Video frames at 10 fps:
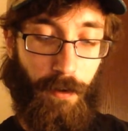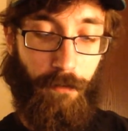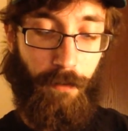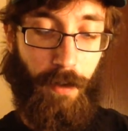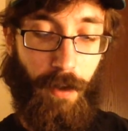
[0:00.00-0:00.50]

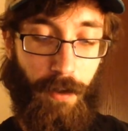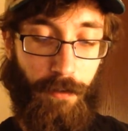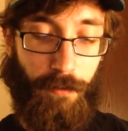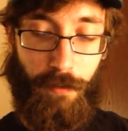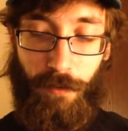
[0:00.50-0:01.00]
definitely
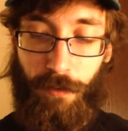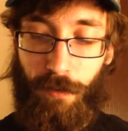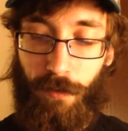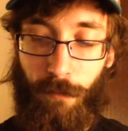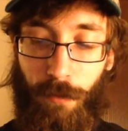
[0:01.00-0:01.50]
has
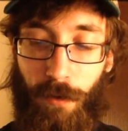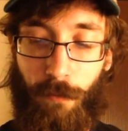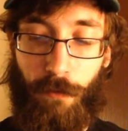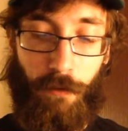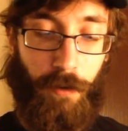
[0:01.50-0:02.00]
a bit
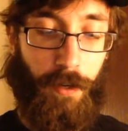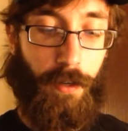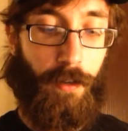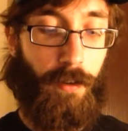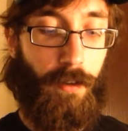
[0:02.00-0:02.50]
more
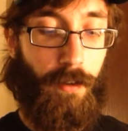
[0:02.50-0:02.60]
in it.